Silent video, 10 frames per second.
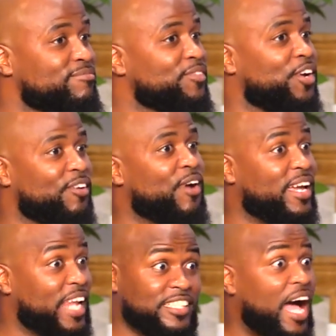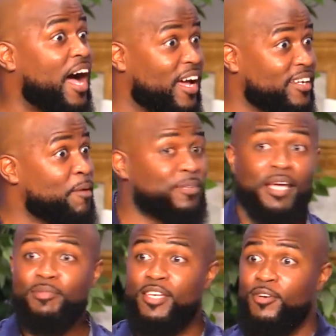Right? That's God. I'm just
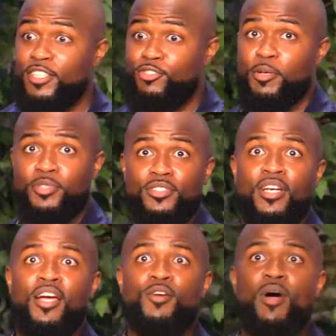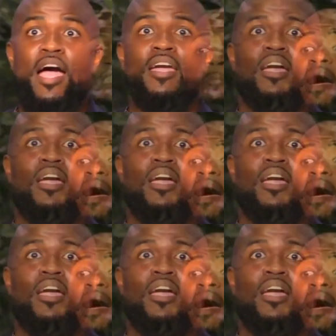having to tell you in the scriptures. Right?